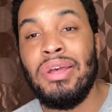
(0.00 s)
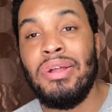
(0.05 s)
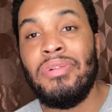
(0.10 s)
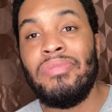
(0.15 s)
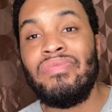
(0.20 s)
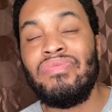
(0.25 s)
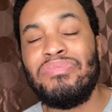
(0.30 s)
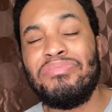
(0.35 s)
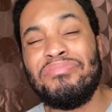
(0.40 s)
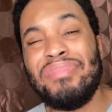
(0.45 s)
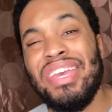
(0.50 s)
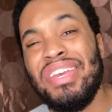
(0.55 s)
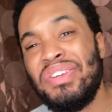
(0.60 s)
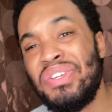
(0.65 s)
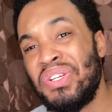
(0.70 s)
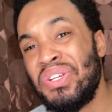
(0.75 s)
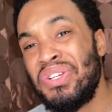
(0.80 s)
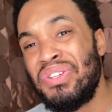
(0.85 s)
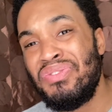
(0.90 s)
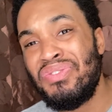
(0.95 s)
Make
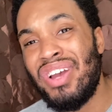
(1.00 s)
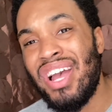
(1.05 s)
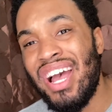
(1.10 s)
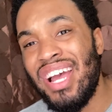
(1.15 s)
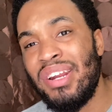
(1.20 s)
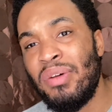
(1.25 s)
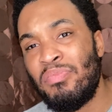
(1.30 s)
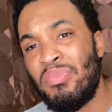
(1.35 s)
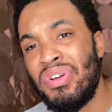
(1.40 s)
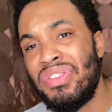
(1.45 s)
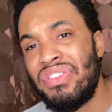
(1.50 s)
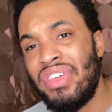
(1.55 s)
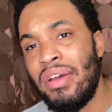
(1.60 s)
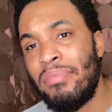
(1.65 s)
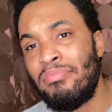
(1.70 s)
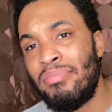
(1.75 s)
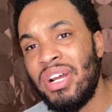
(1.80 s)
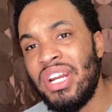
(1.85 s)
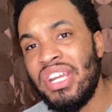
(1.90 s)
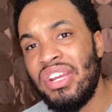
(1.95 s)
sure you kind of put
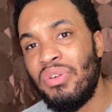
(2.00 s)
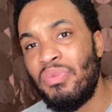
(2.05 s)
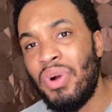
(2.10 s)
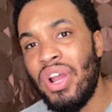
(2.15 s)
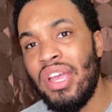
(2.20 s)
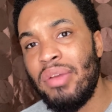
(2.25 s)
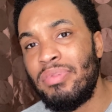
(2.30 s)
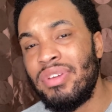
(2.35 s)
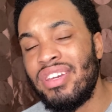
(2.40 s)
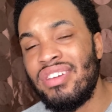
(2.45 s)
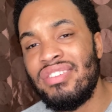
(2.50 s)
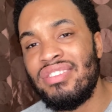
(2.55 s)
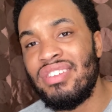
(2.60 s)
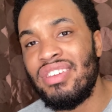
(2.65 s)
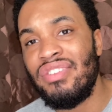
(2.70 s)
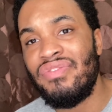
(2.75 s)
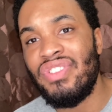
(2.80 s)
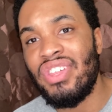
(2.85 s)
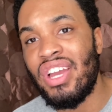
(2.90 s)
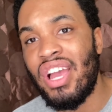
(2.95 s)
that money away, because
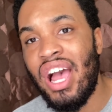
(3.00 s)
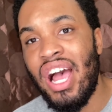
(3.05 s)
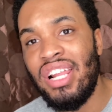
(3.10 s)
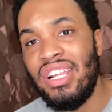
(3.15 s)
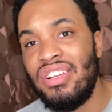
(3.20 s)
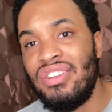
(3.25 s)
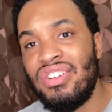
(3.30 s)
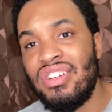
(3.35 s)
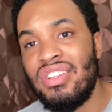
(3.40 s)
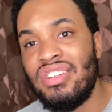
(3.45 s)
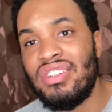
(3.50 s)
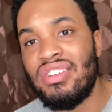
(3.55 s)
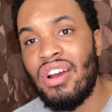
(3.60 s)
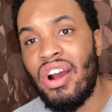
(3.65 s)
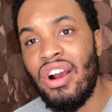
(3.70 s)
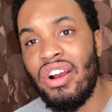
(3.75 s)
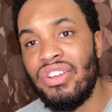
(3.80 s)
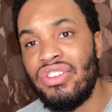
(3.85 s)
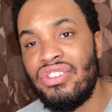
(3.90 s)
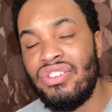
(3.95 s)
if the colleges
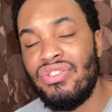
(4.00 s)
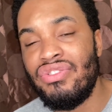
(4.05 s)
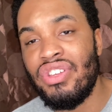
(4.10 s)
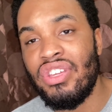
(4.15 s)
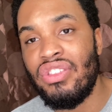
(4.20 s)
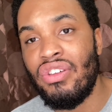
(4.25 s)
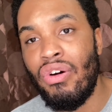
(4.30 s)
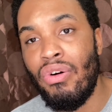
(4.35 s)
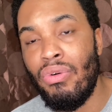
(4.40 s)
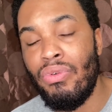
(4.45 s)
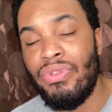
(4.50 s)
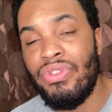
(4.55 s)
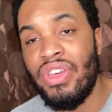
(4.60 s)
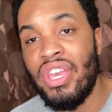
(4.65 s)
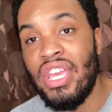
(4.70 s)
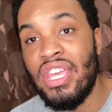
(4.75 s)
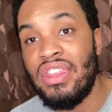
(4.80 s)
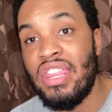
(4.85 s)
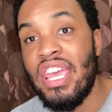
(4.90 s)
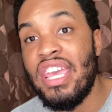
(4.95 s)
aren't using the whole
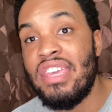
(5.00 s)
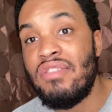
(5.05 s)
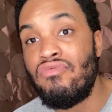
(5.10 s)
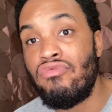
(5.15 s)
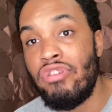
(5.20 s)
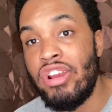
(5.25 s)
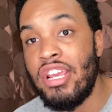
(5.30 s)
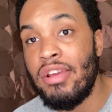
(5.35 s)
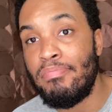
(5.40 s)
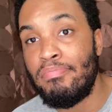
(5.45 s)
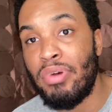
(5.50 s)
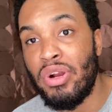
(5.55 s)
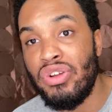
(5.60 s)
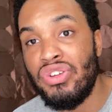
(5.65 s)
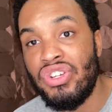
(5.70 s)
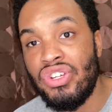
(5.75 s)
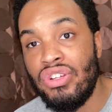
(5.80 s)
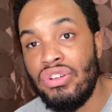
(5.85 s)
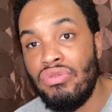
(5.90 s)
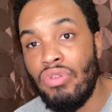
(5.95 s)
thing and they
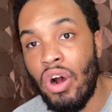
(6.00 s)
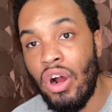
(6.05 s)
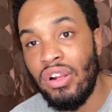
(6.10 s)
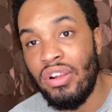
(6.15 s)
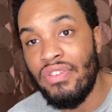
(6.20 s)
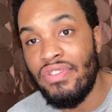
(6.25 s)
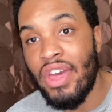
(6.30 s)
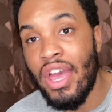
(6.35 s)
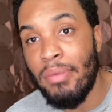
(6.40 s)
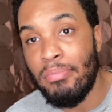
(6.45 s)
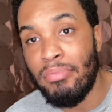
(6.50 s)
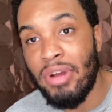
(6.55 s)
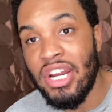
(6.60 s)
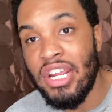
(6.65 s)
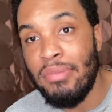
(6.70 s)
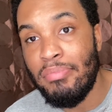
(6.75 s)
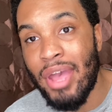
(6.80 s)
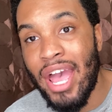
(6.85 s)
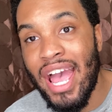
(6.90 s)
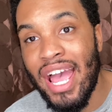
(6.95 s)
reimburse you all of that
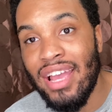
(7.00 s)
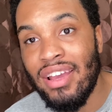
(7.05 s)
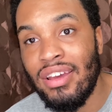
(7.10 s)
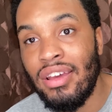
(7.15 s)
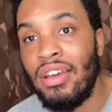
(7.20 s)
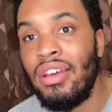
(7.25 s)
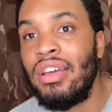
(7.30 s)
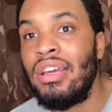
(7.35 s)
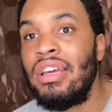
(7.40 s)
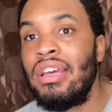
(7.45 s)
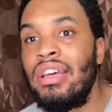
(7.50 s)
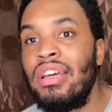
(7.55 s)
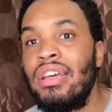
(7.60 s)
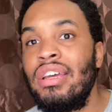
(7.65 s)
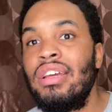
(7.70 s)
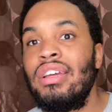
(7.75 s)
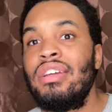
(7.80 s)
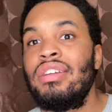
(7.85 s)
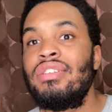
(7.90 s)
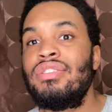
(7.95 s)
money back,
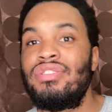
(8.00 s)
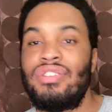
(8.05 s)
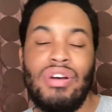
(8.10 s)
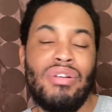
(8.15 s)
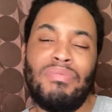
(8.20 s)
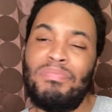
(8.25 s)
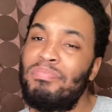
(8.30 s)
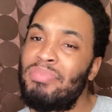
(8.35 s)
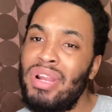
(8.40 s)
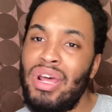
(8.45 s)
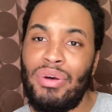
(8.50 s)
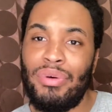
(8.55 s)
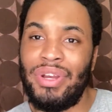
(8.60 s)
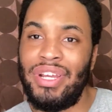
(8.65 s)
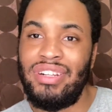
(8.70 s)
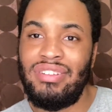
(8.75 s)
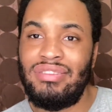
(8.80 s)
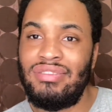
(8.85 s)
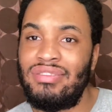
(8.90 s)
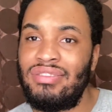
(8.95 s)
don't blow
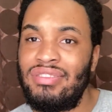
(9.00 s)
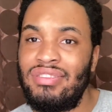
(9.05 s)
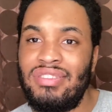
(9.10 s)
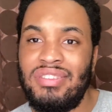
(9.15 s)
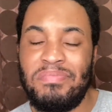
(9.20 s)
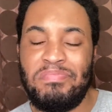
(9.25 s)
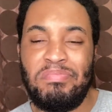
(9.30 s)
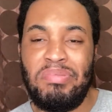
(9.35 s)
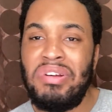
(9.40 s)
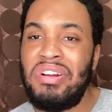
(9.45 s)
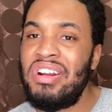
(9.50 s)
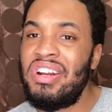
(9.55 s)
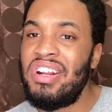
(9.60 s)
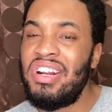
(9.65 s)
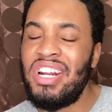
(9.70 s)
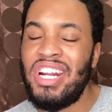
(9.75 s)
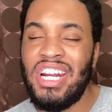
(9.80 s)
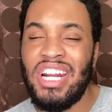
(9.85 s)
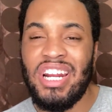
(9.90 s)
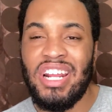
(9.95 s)
it. Put it
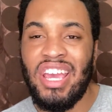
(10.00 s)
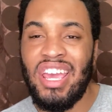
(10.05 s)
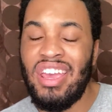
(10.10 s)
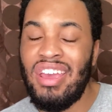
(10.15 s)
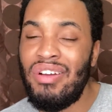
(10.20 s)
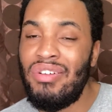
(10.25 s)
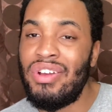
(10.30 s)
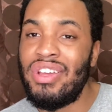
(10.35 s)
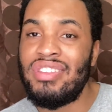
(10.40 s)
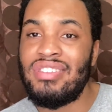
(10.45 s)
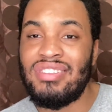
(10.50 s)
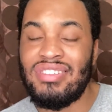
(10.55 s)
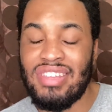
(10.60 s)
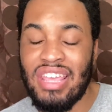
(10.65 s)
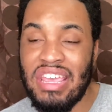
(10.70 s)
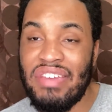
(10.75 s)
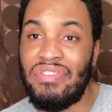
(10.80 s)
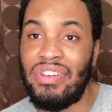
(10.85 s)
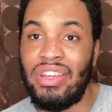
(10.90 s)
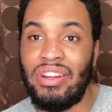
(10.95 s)
in an account and
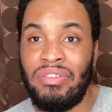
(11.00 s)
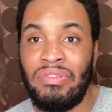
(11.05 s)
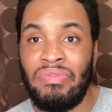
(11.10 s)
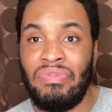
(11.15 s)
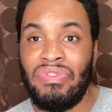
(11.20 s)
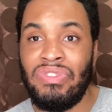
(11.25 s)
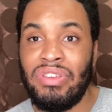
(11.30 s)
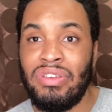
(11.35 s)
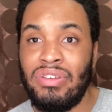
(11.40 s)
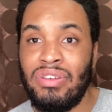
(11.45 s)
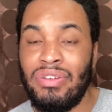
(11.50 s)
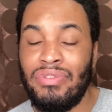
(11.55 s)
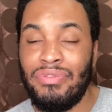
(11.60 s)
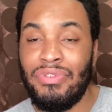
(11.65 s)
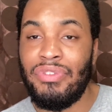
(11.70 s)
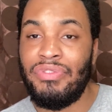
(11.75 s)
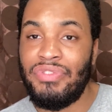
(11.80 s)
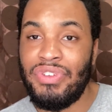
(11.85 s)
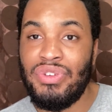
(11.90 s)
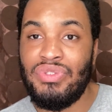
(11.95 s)
save it
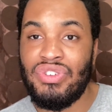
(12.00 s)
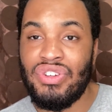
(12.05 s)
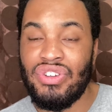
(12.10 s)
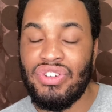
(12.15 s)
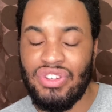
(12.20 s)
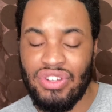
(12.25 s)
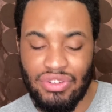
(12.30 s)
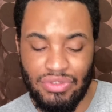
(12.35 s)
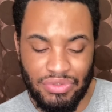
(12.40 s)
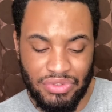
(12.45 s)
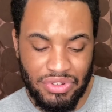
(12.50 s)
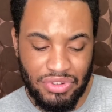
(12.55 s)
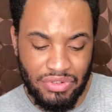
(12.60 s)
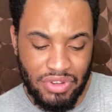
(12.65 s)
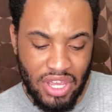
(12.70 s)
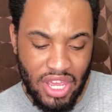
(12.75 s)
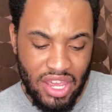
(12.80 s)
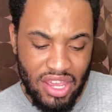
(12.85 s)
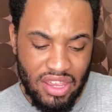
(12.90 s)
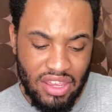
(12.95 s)
for future use.
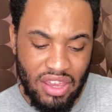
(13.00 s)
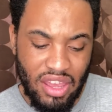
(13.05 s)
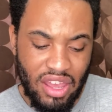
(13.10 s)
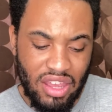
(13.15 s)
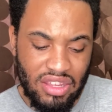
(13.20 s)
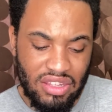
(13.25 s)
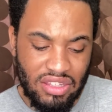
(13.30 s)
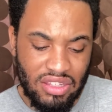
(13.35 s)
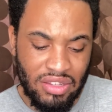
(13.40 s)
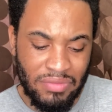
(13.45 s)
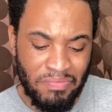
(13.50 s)
Okay, guys?